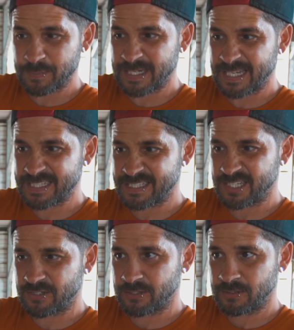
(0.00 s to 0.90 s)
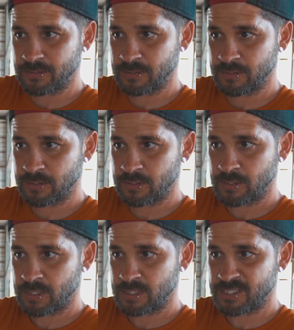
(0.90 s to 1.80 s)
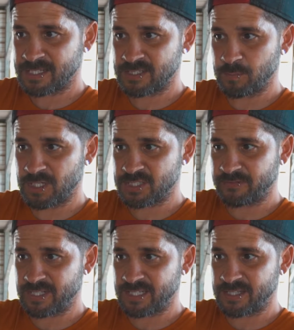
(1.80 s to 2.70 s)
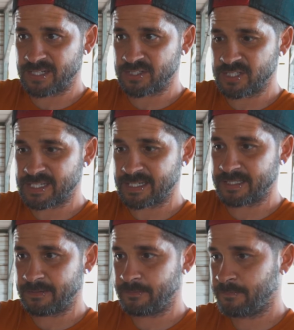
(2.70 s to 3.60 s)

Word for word: to be nice either. Just get as much of it in there as you can.